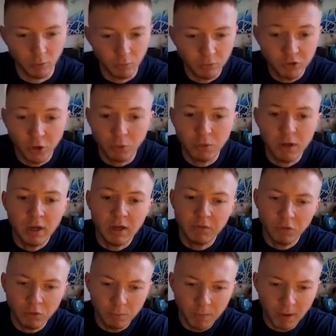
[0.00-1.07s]
So if you're
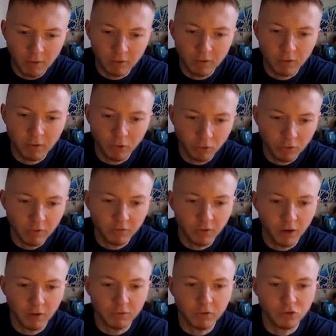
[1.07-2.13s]
a parent looking for
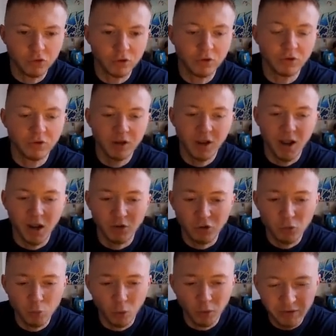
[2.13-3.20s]
life insurance and you
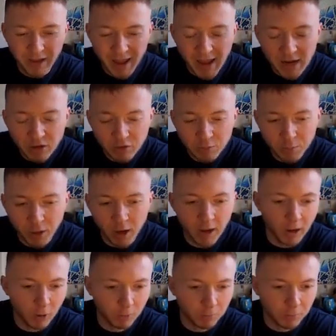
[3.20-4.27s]
want expert
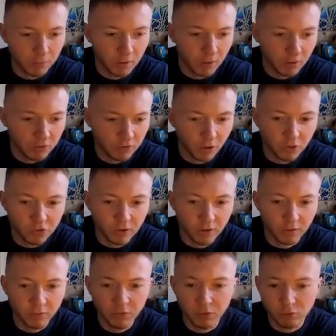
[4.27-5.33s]
help searching
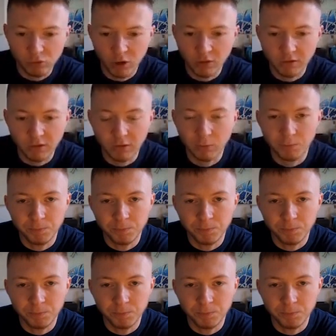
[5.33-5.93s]
for the right deal,